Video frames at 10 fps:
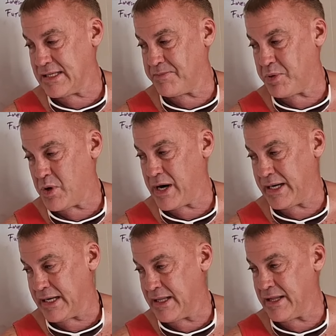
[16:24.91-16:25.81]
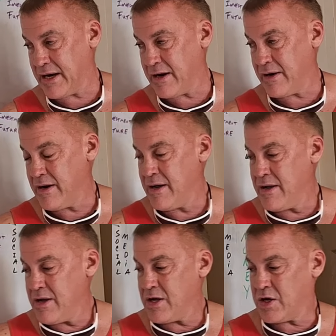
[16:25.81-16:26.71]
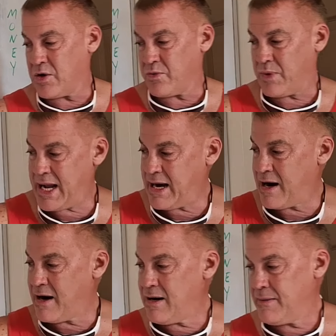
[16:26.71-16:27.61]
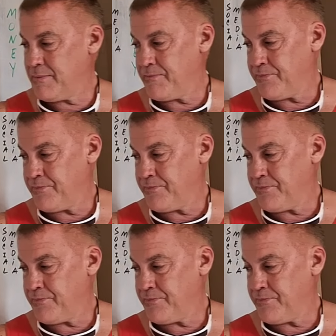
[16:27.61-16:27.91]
this point in their career.